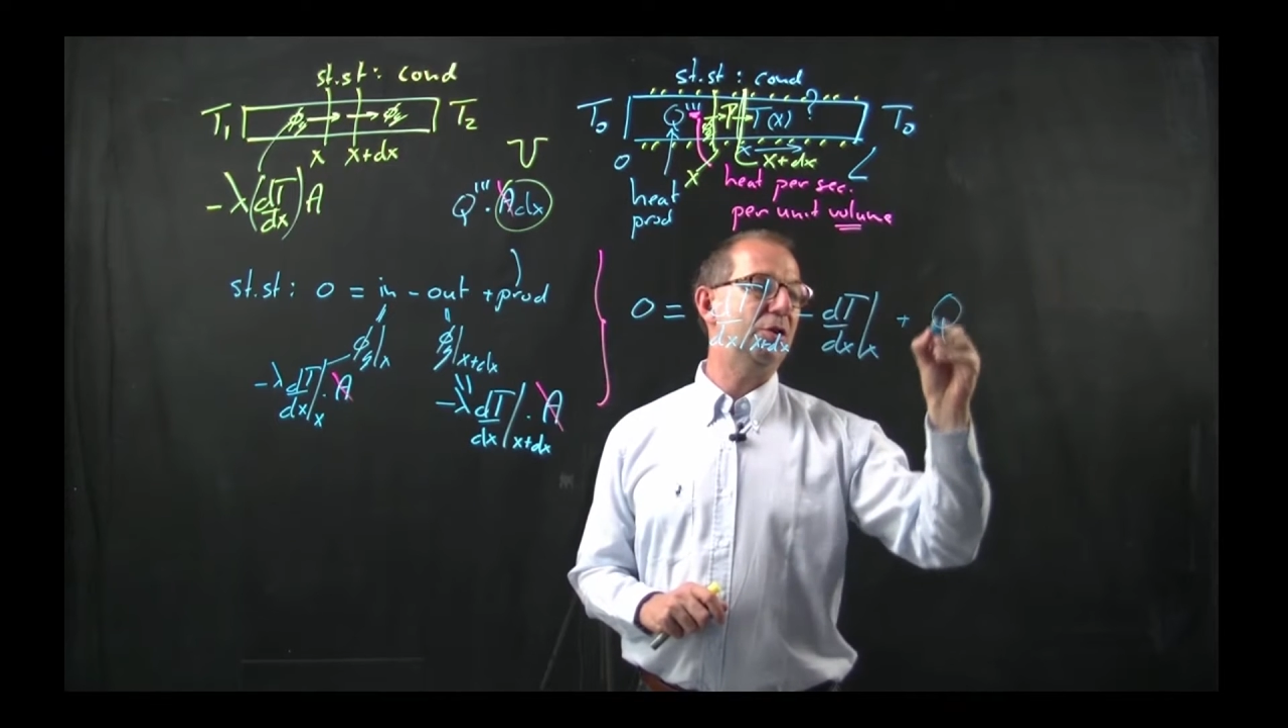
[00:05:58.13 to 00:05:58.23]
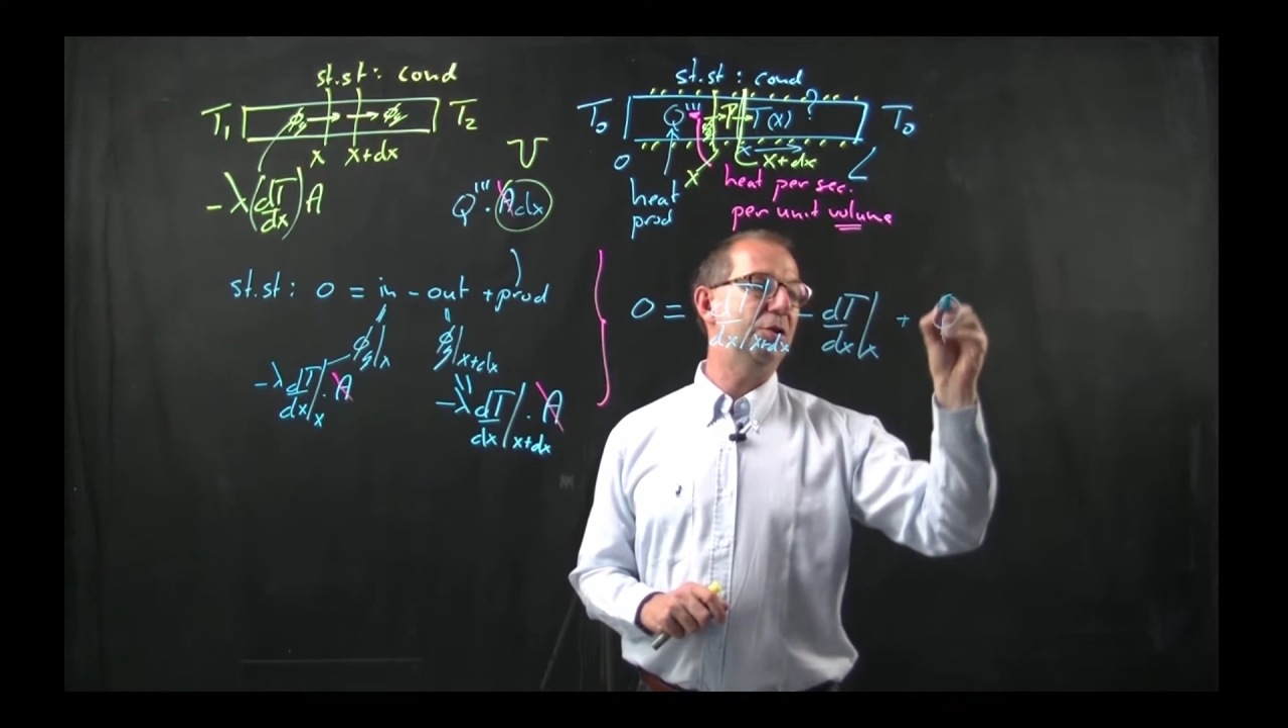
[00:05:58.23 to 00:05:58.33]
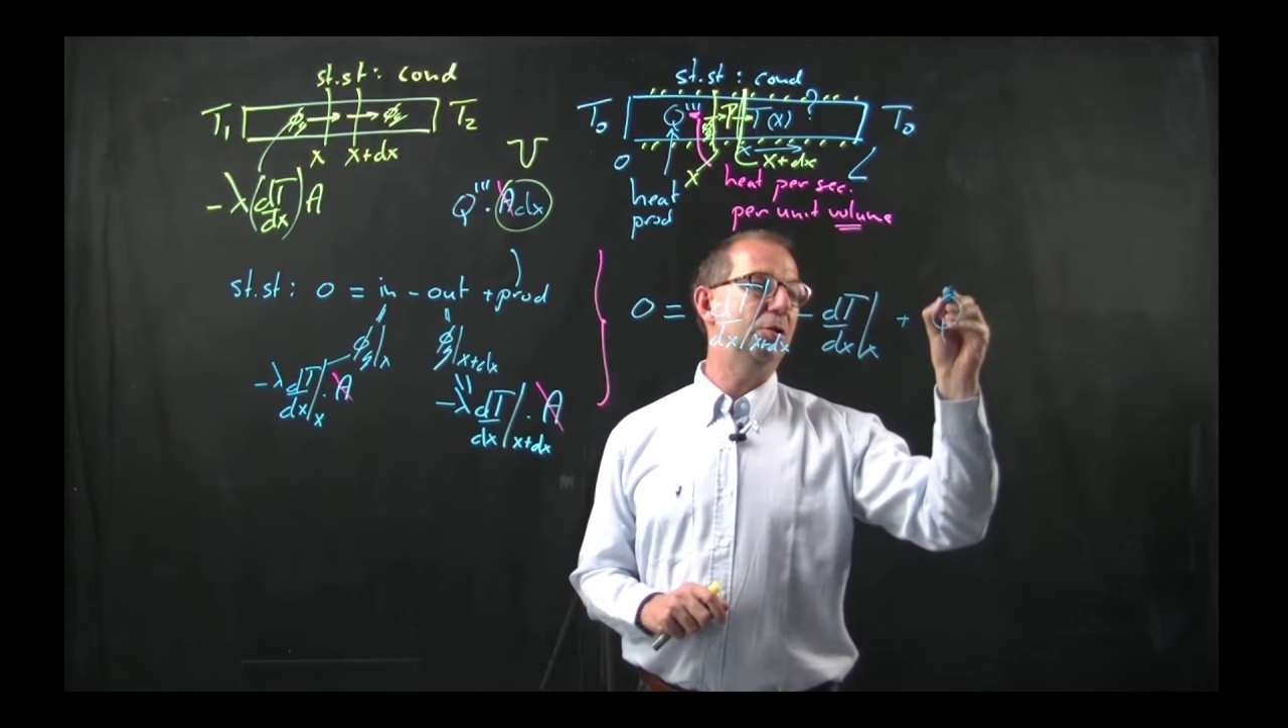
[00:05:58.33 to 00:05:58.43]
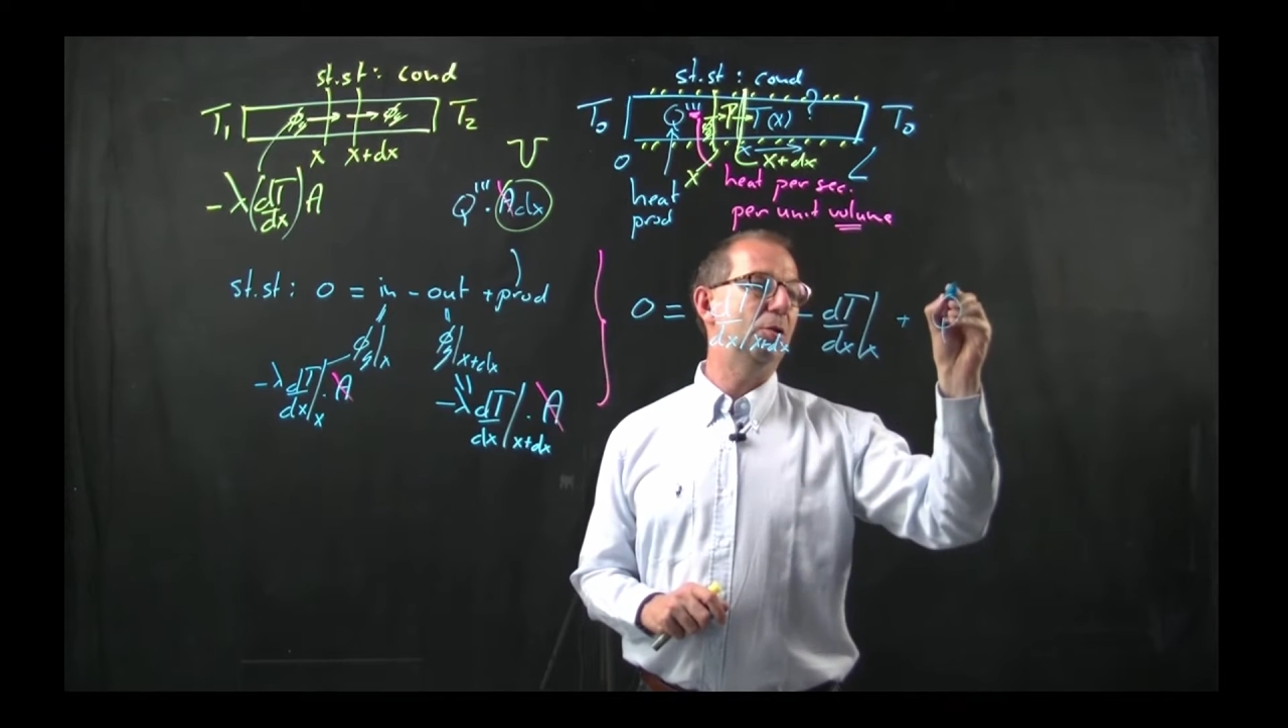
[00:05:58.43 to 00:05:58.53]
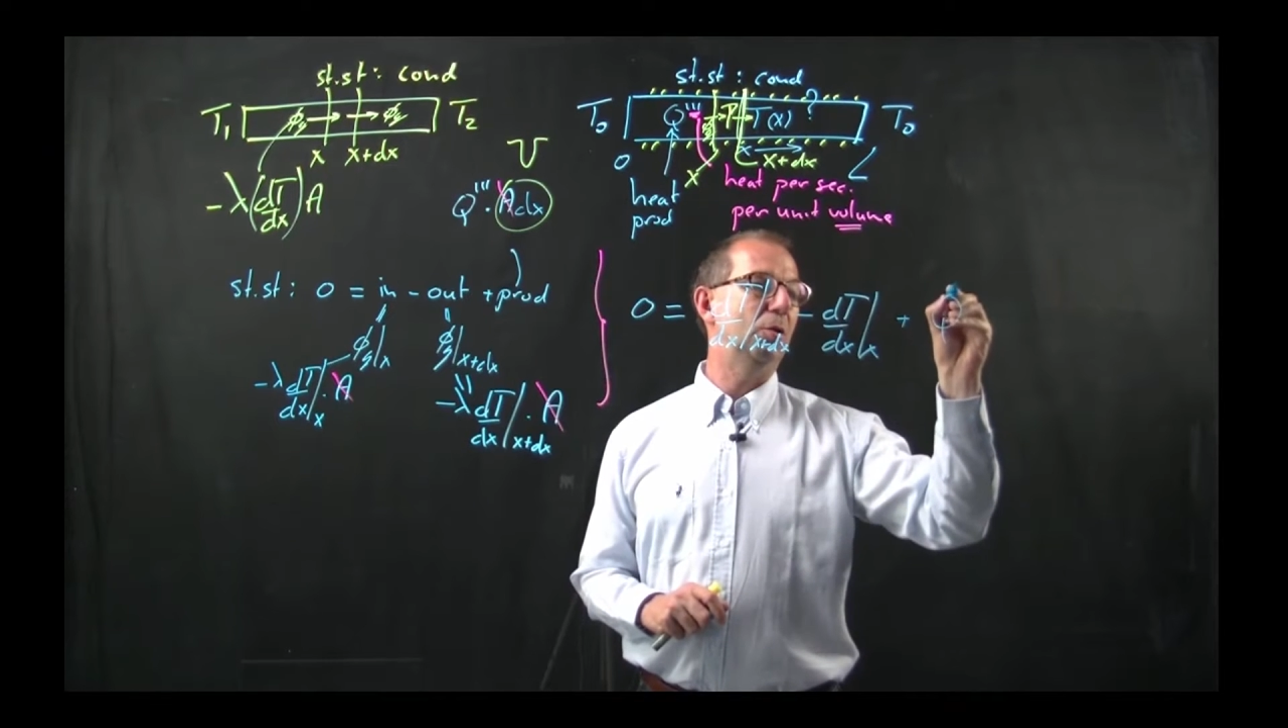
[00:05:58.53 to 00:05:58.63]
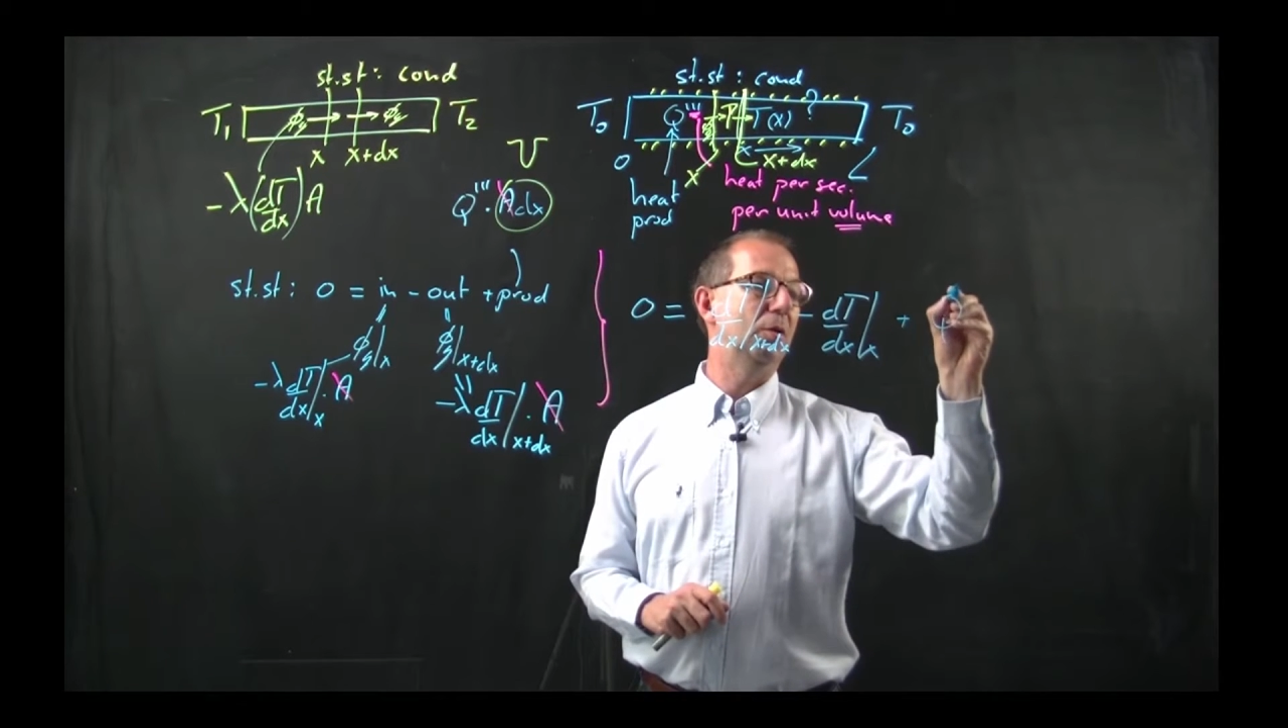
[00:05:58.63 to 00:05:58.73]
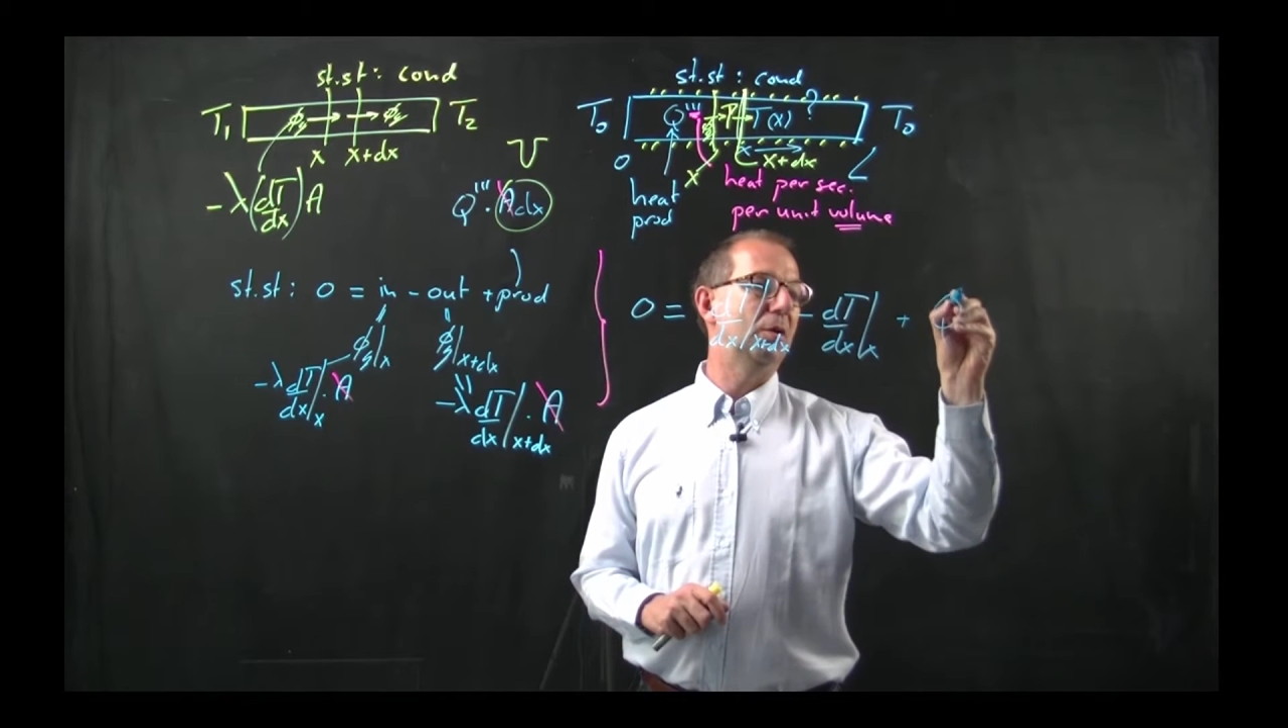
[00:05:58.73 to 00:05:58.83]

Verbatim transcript: q,